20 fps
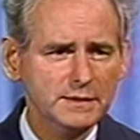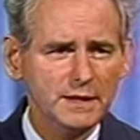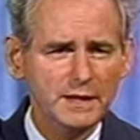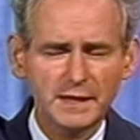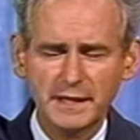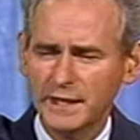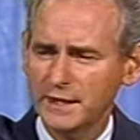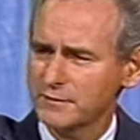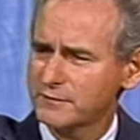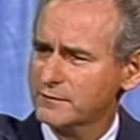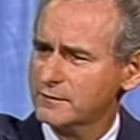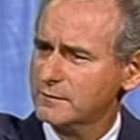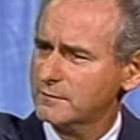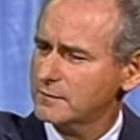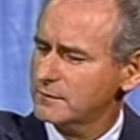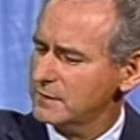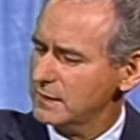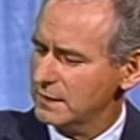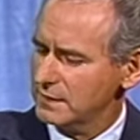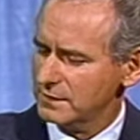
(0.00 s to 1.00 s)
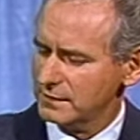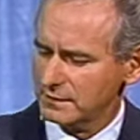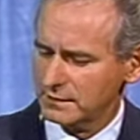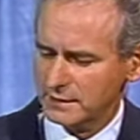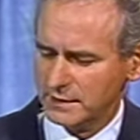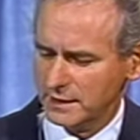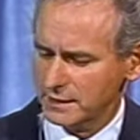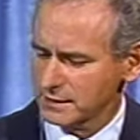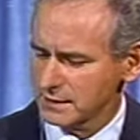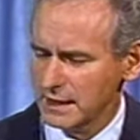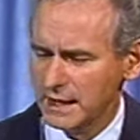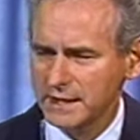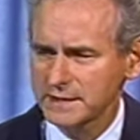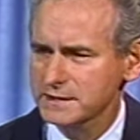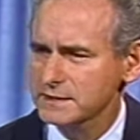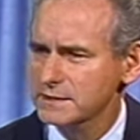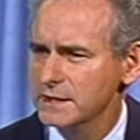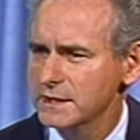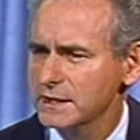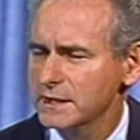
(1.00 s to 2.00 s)
And I uh, I'd
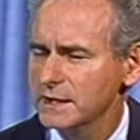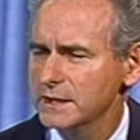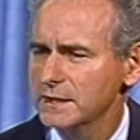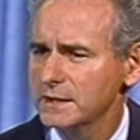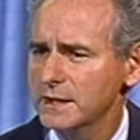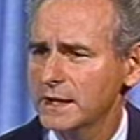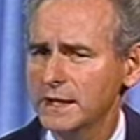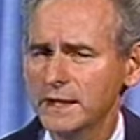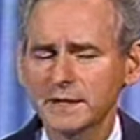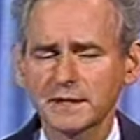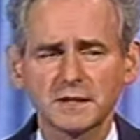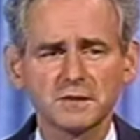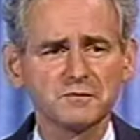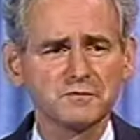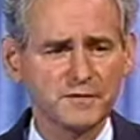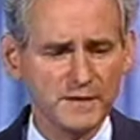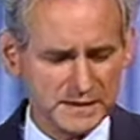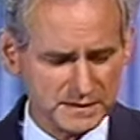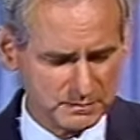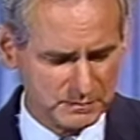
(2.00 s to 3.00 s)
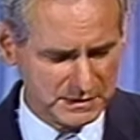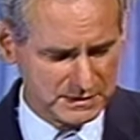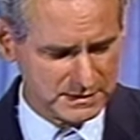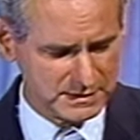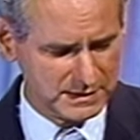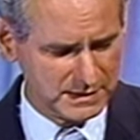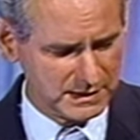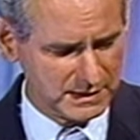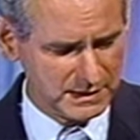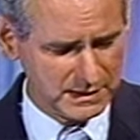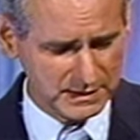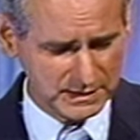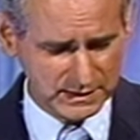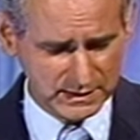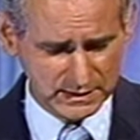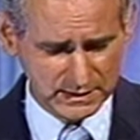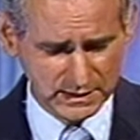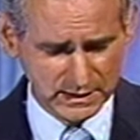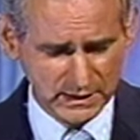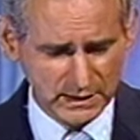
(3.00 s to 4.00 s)
lost it again. I had to confess my sin again.
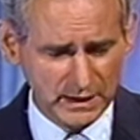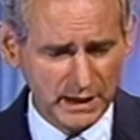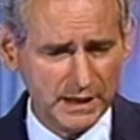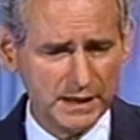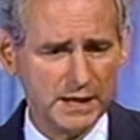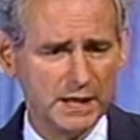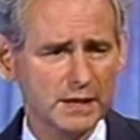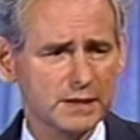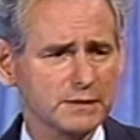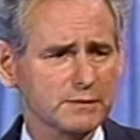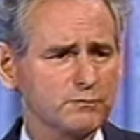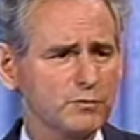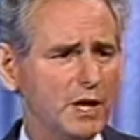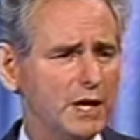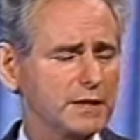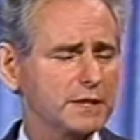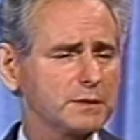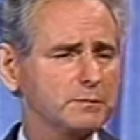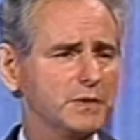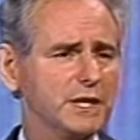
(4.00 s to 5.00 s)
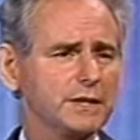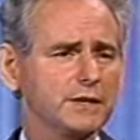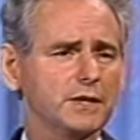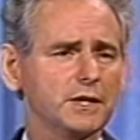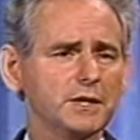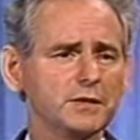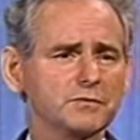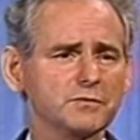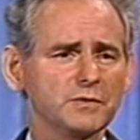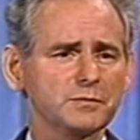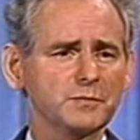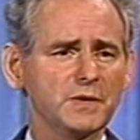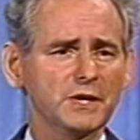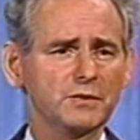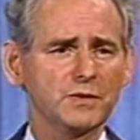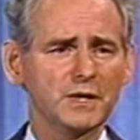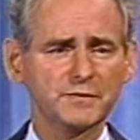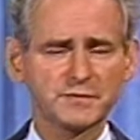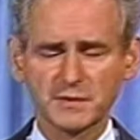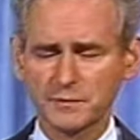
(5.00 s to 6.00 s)
Then I, I walk in my garden with
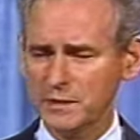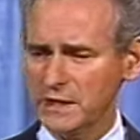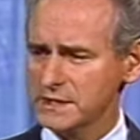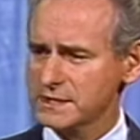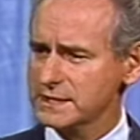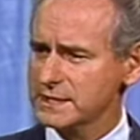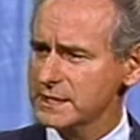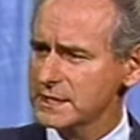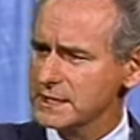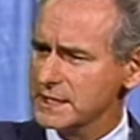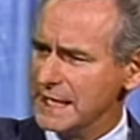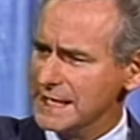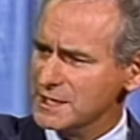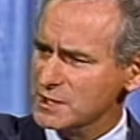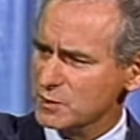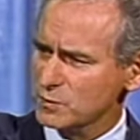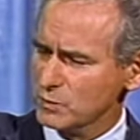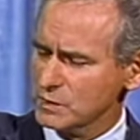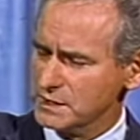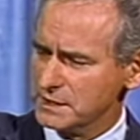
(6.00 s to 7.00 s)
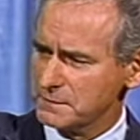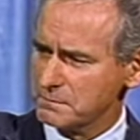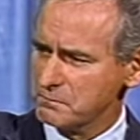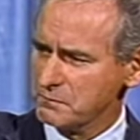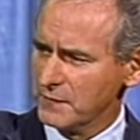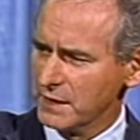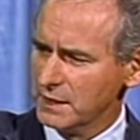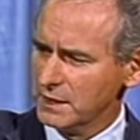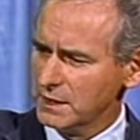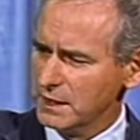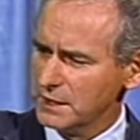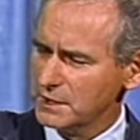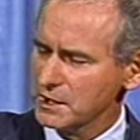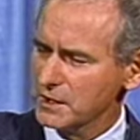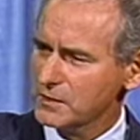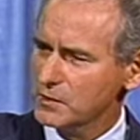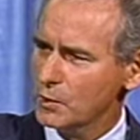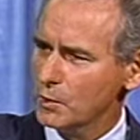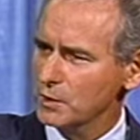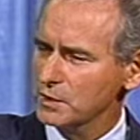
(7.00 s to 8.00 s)
my wife. Some, I see a nice one, in the
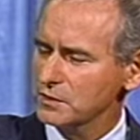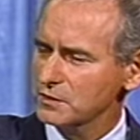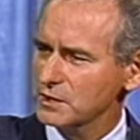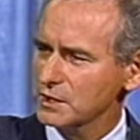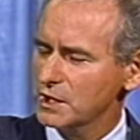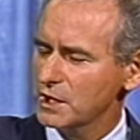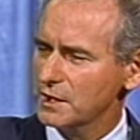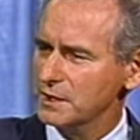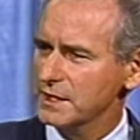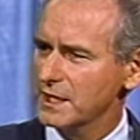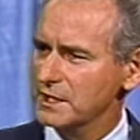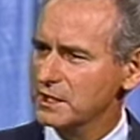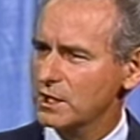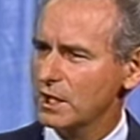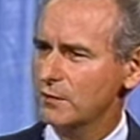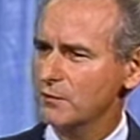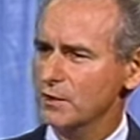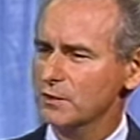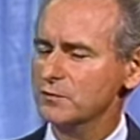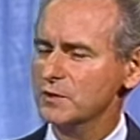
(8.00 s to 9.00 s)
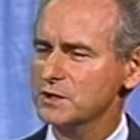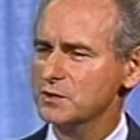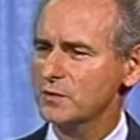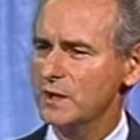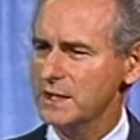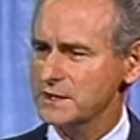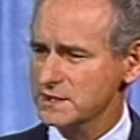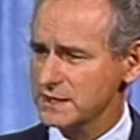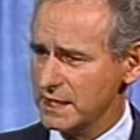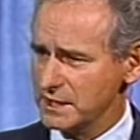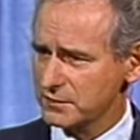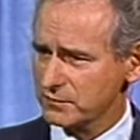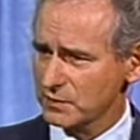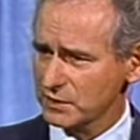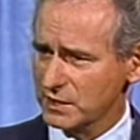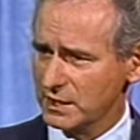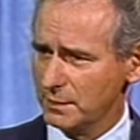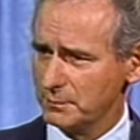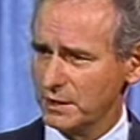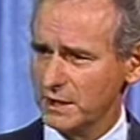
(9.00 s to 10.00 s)
corner of the garden. I covered with grass. Nice
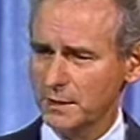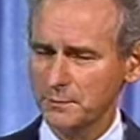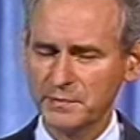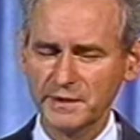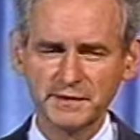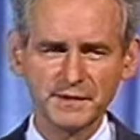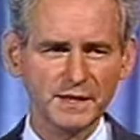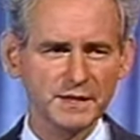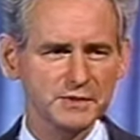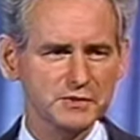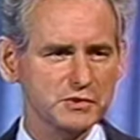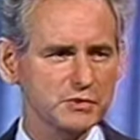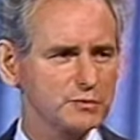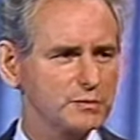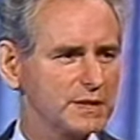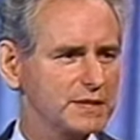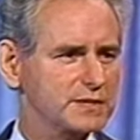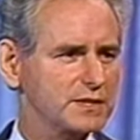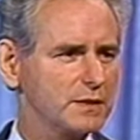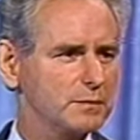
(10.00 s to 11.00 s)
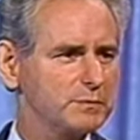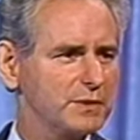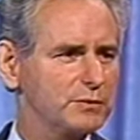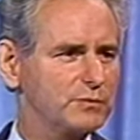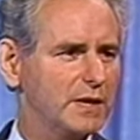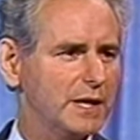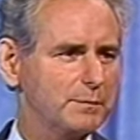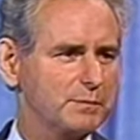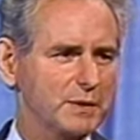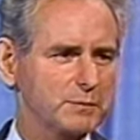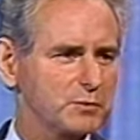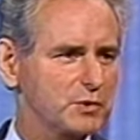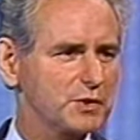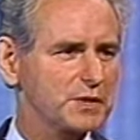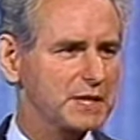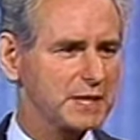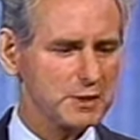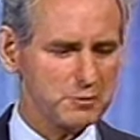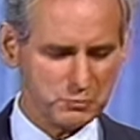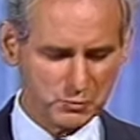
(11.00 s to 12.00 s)
one coming up. I thought in two weeks it'll be ripe. I'm
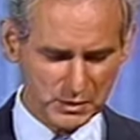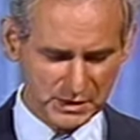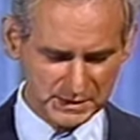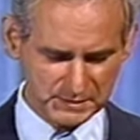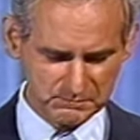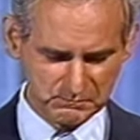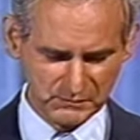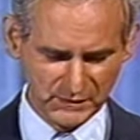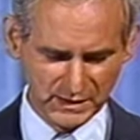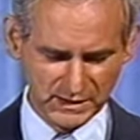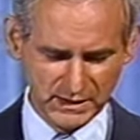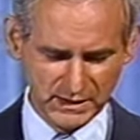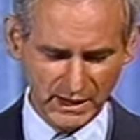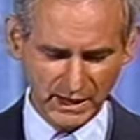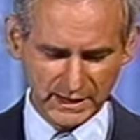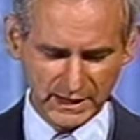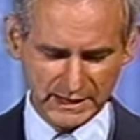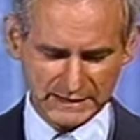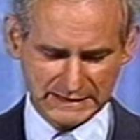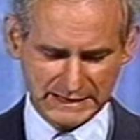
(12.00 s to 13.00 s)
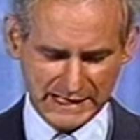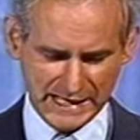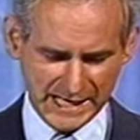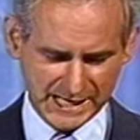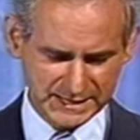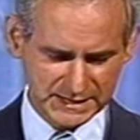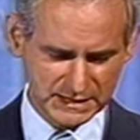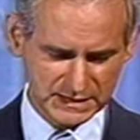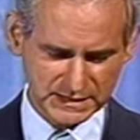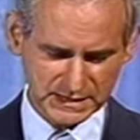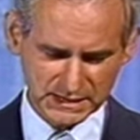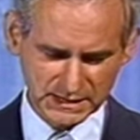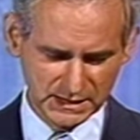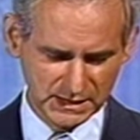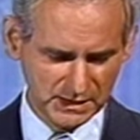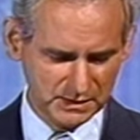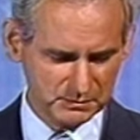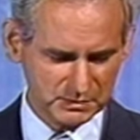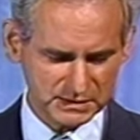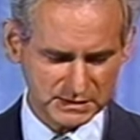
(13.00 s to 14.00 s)
going to get one. And I'd hide it,
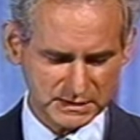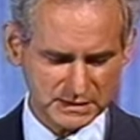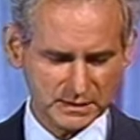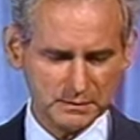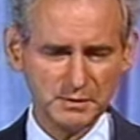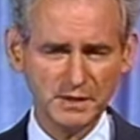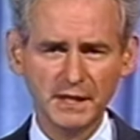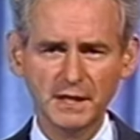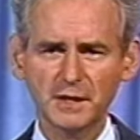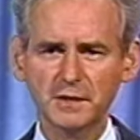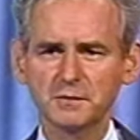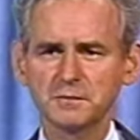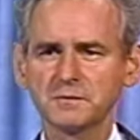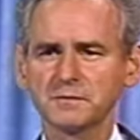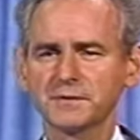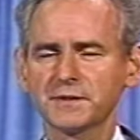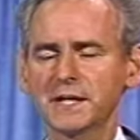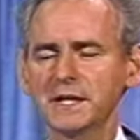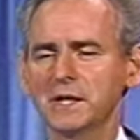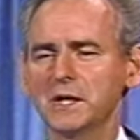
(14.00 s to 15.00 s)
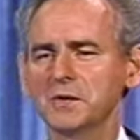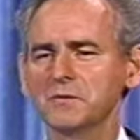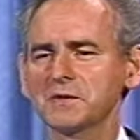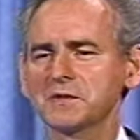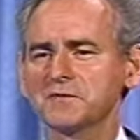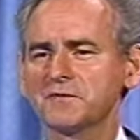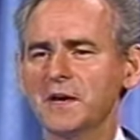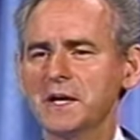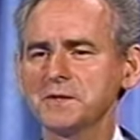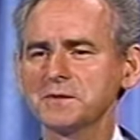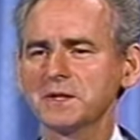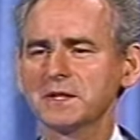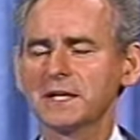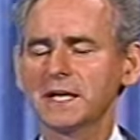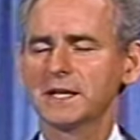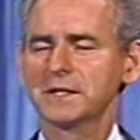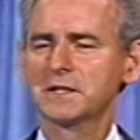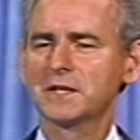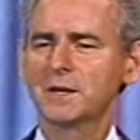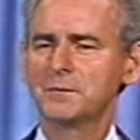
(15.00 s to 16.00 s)
but somehow they always found it.
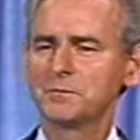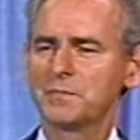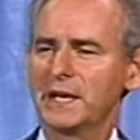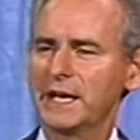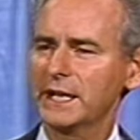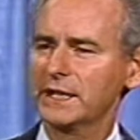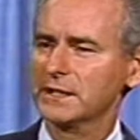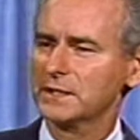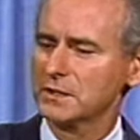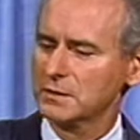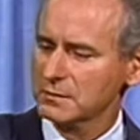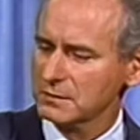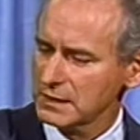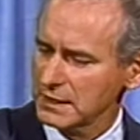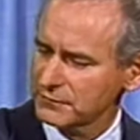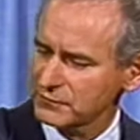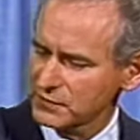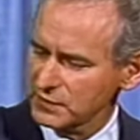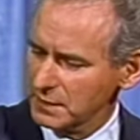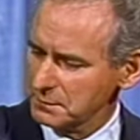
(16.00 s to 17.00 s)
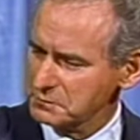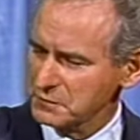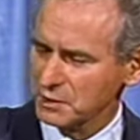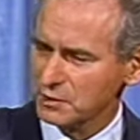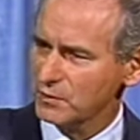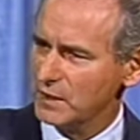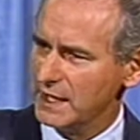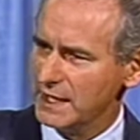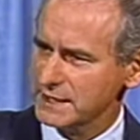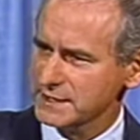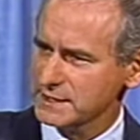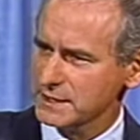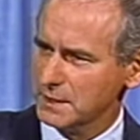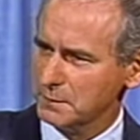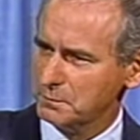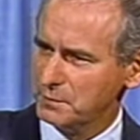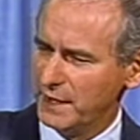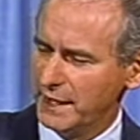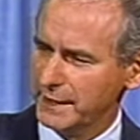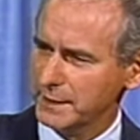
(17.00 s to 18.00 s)
I'd come back and lifted up the grass, and
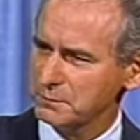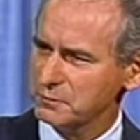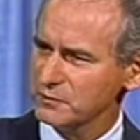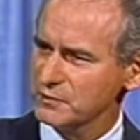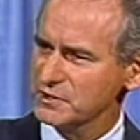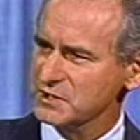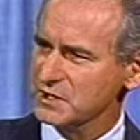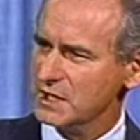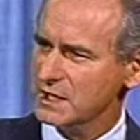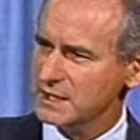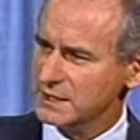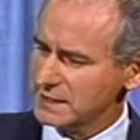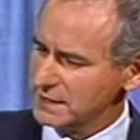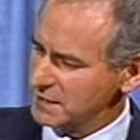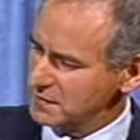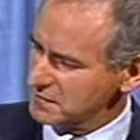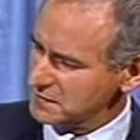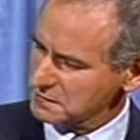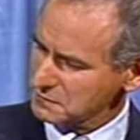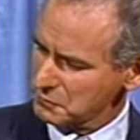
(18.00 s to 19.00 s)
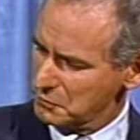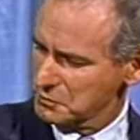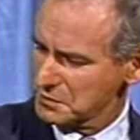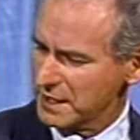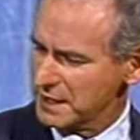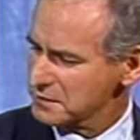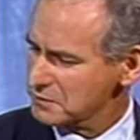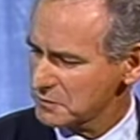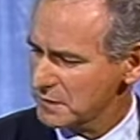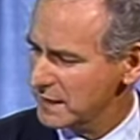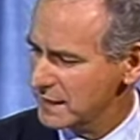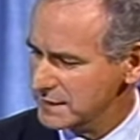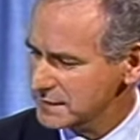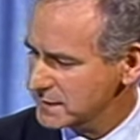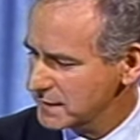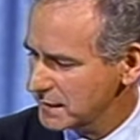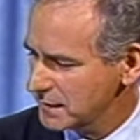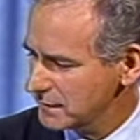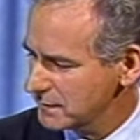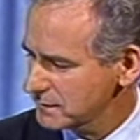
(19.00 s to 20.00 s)
the pineapple was gone. I'd throw that grass
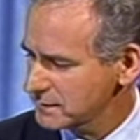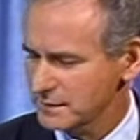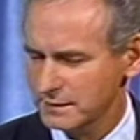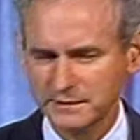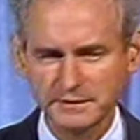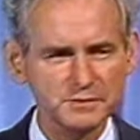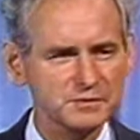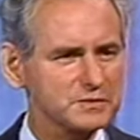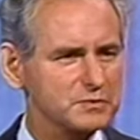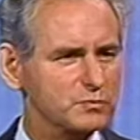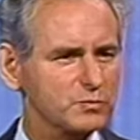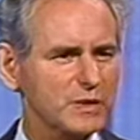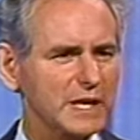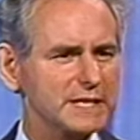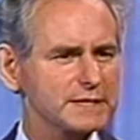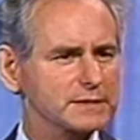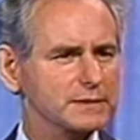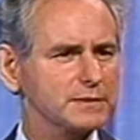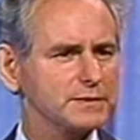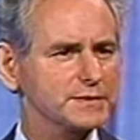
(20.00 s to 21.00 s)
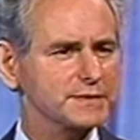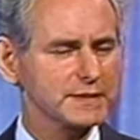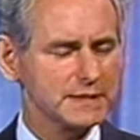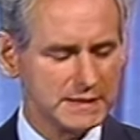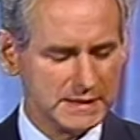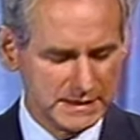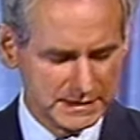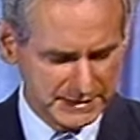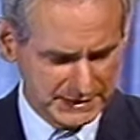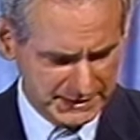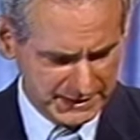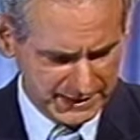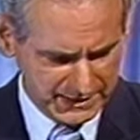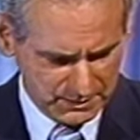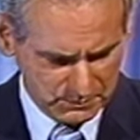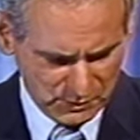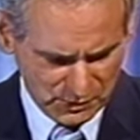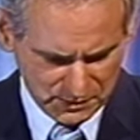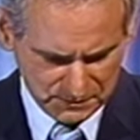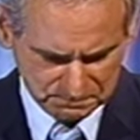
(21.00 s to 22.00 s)
down and thought, there's rascals. They're getting
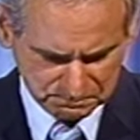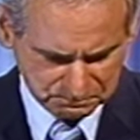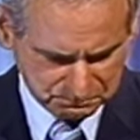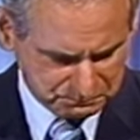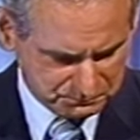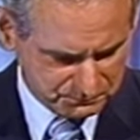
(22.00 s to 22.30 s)
them all.